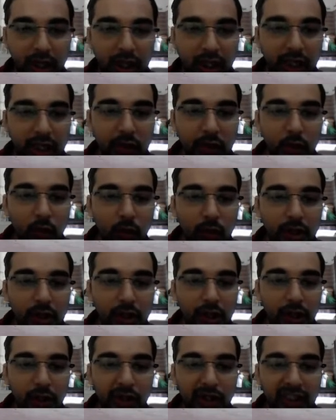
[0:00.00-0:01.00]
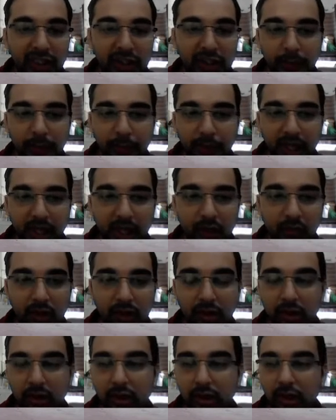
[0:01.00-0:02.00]
and I don't deteriorate the para
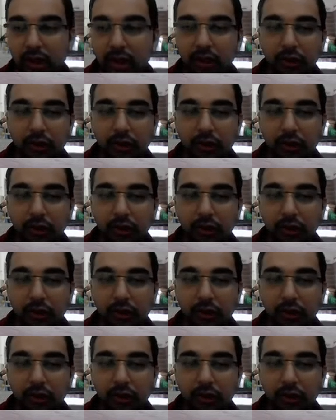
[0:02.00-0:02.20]
one,